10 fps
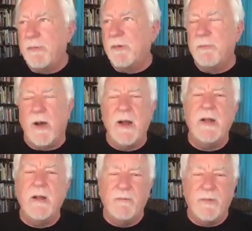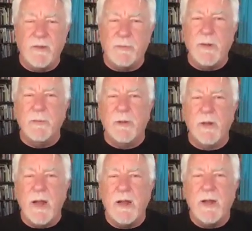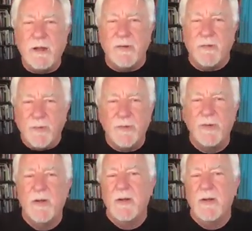combining of these people and Asians.